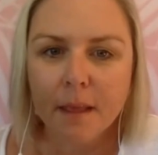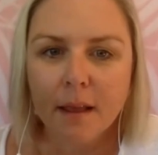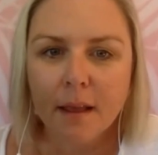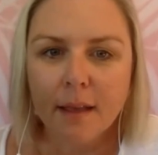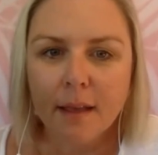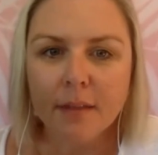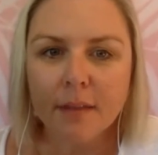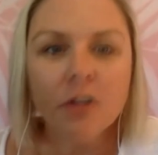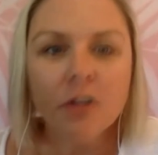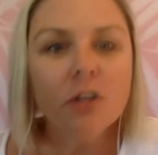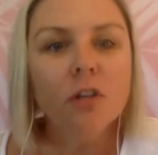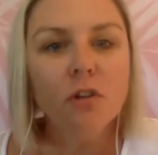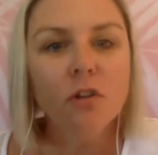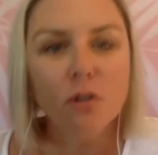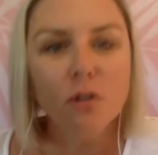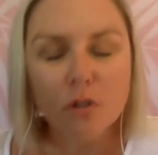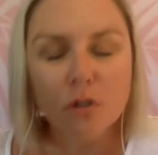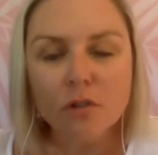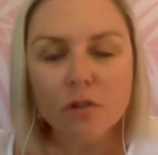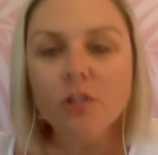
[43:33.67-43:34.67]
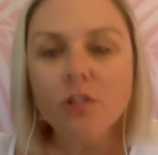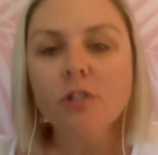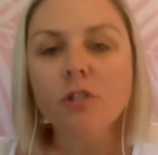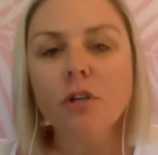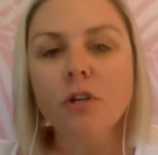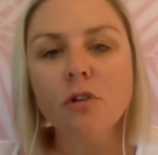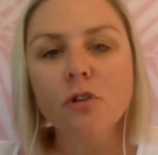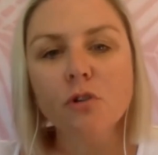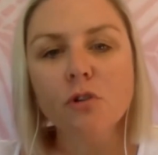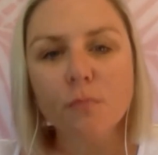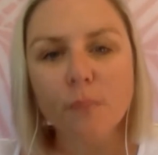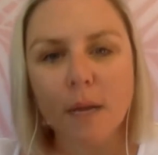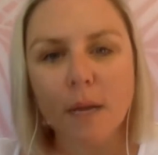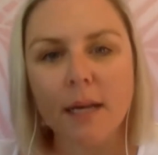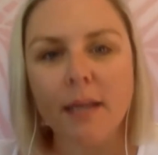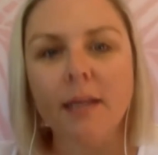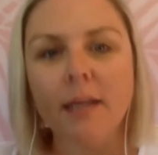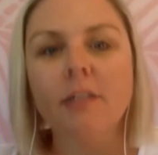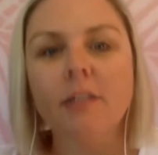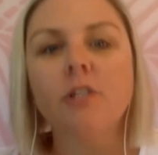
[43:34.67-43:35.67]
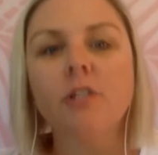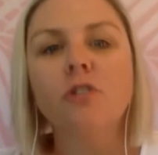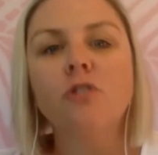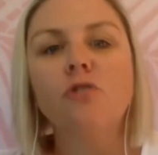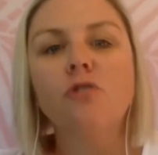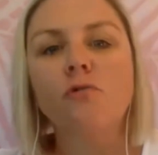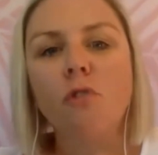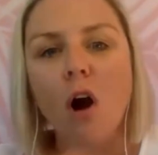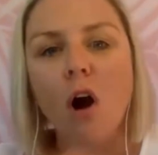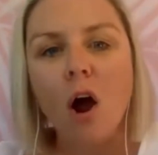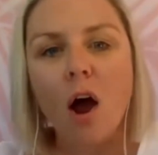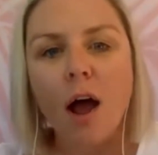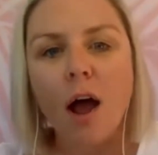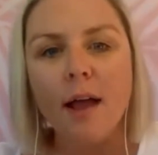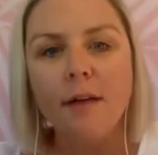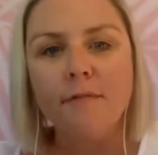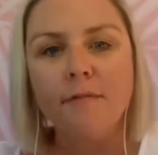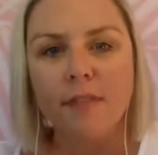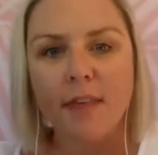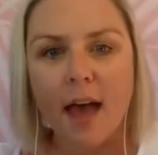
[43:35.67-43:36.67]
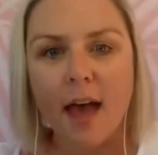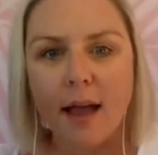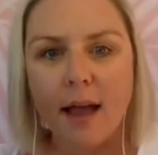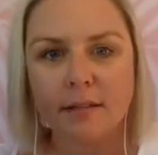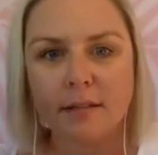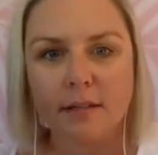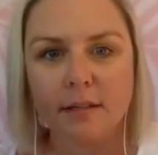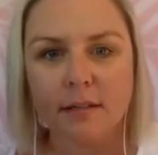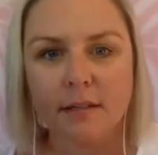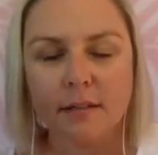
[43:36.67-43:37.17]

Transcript: And then you can use your social media to drive that.